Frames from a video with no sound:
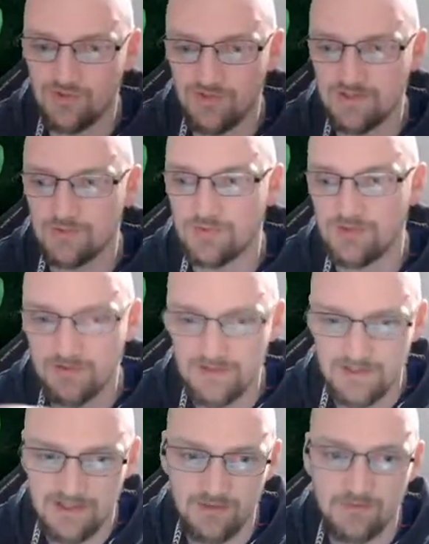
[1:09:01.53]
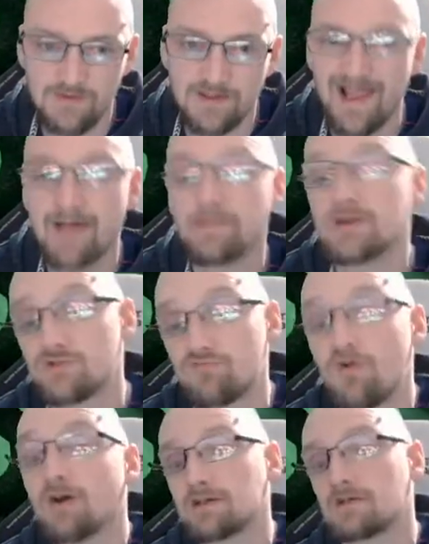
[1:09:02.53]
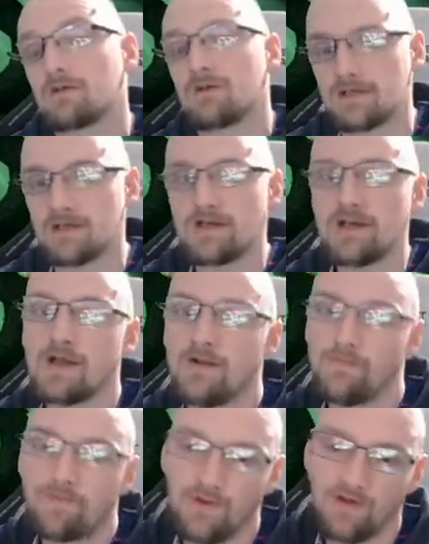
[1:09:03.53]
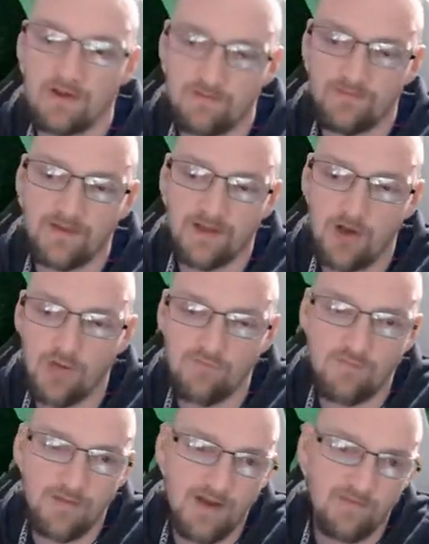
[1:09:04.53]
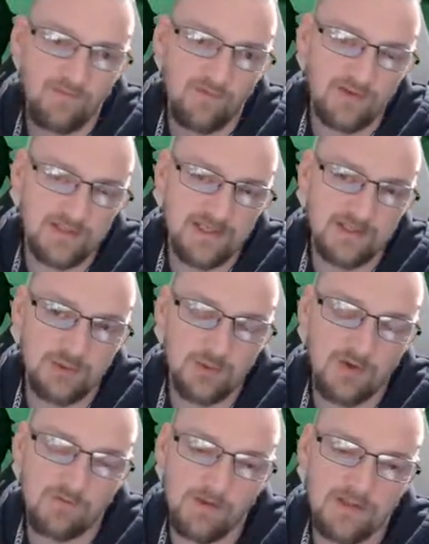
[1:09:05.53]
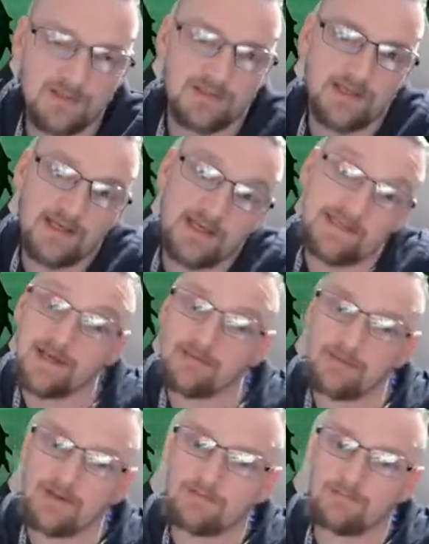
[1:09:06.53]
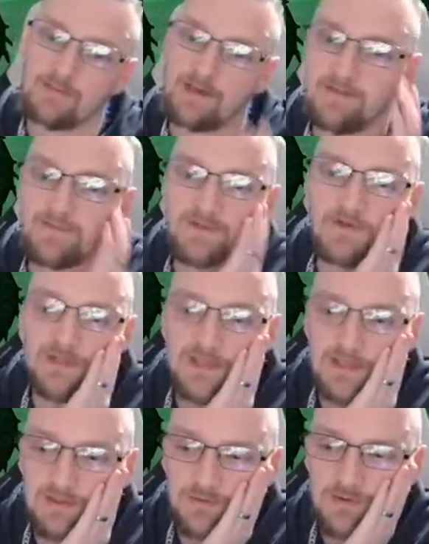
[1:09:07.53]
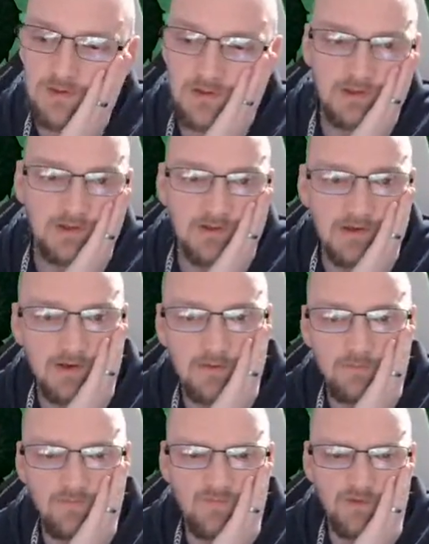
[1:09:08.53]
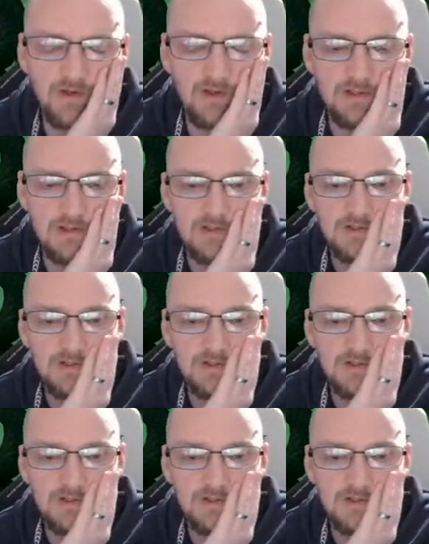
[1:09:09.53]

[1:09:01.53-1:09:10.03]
it's also to deal with the damaged right side that they can't repair for 6 to 12 months because they need to let my left side heal first.